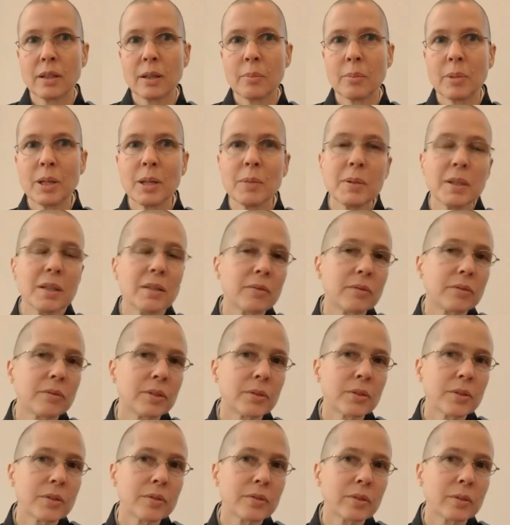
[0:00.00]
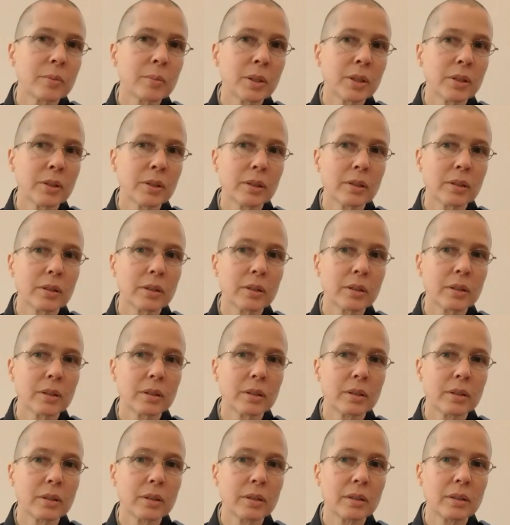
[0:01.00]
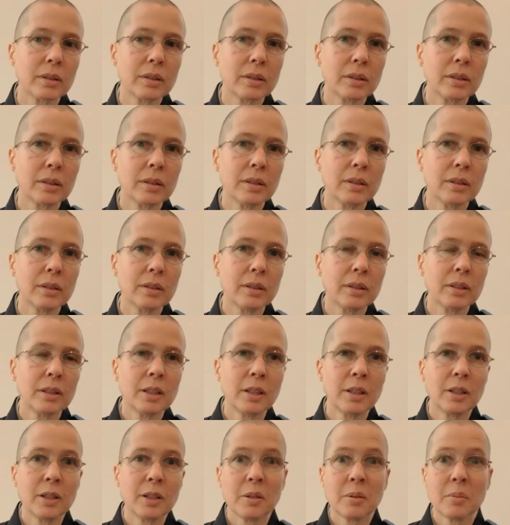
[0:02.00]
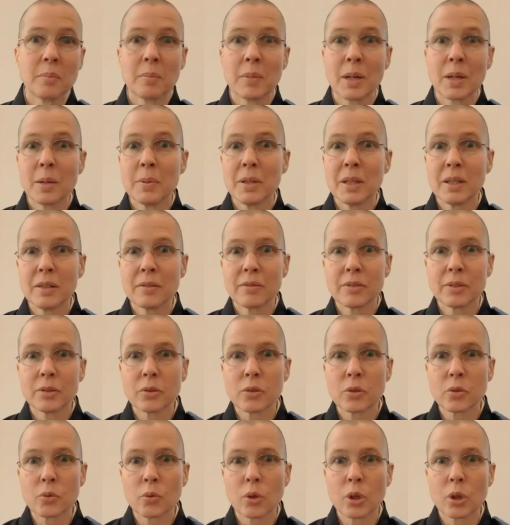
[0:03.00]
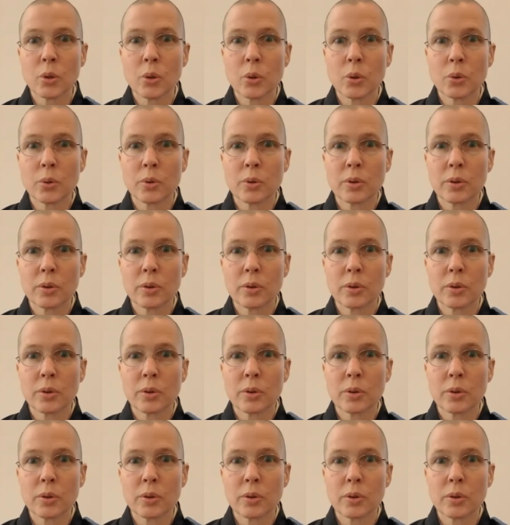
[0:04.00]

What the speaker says: Maybe it feels familiar. Maybe it feels rote.